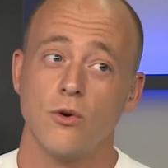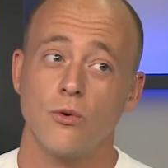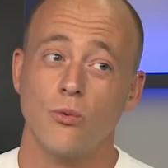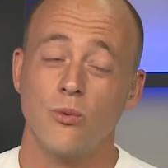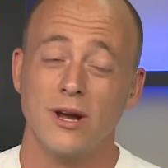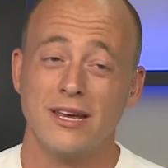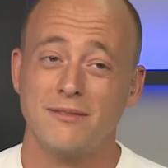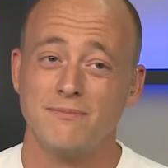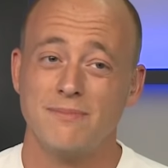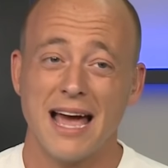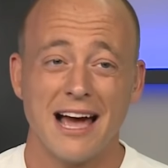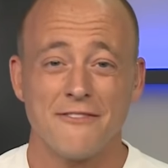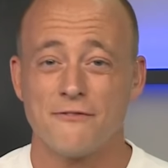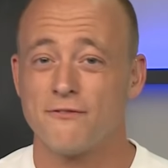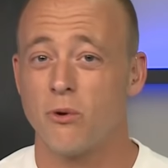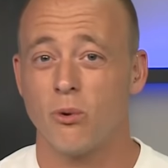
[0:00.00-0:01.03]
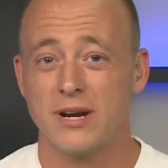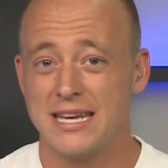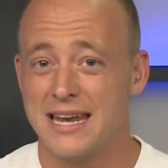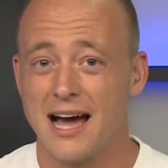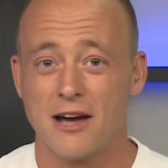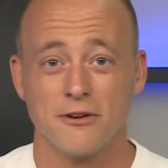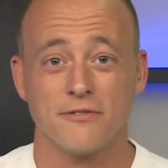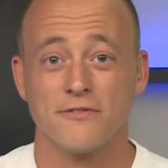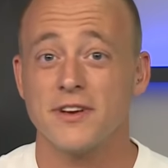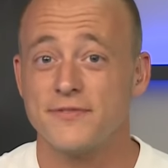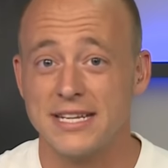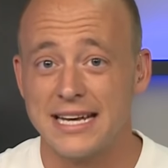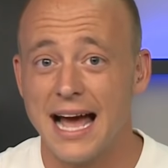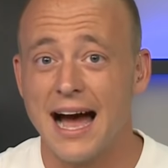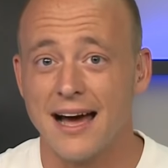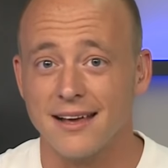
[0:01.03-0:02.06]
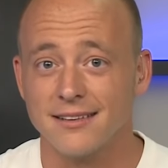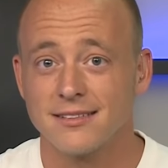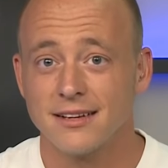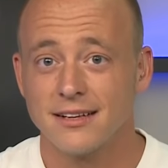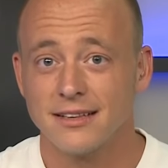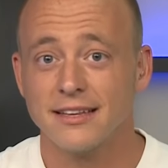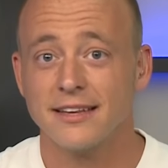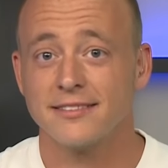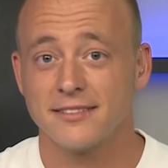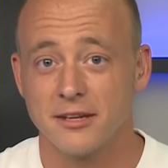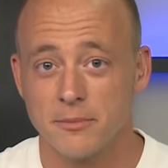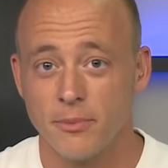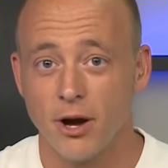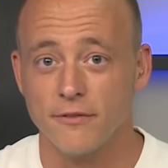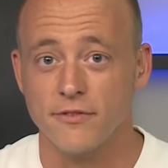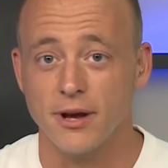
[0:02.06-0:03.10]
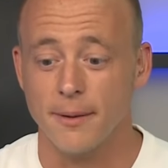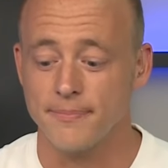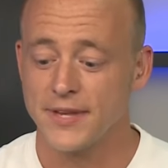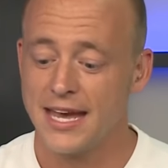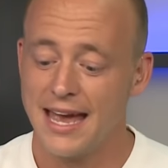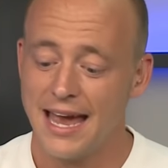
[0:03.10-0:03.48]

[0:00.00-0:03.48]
we have 49 or 50 guys listed above him.